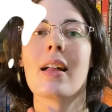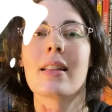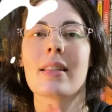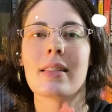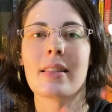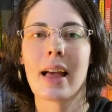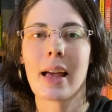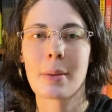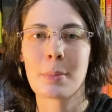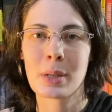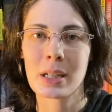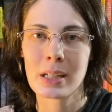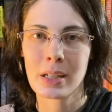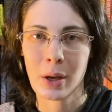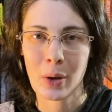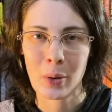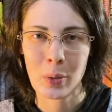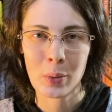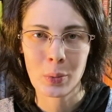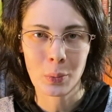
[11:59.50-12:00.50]
Let me
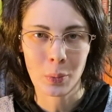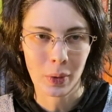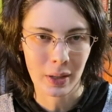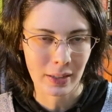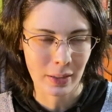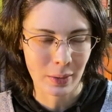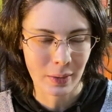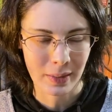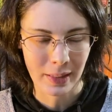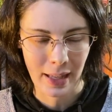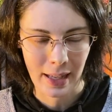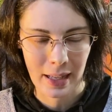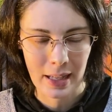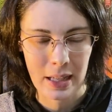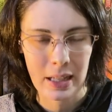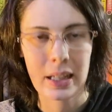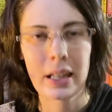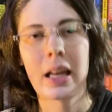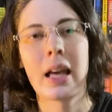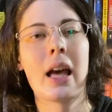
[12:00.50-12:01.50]
know what you
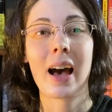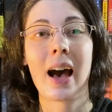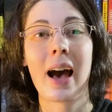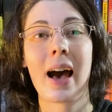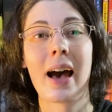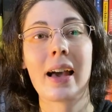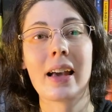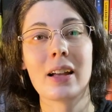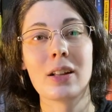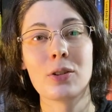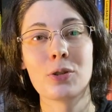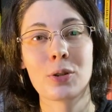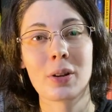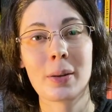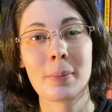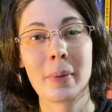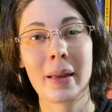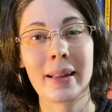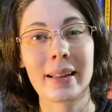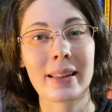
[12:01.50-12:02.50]
think. I enjoy
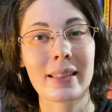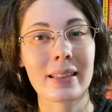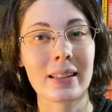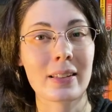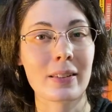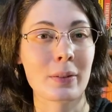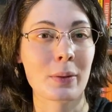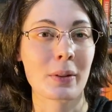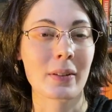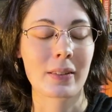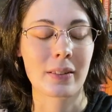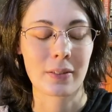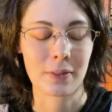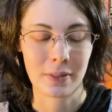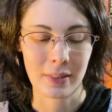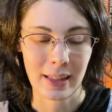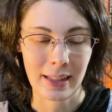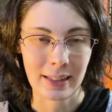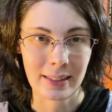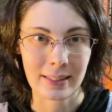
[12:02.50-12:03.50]
making these sorts of
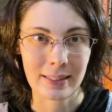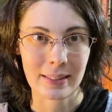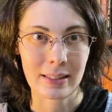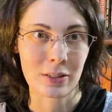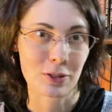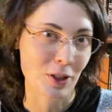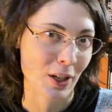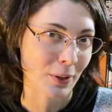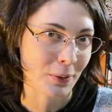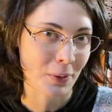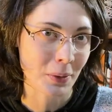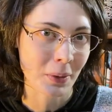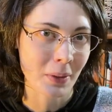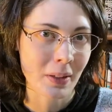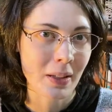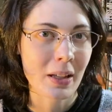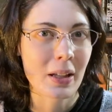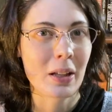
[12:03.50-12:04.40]
things in general,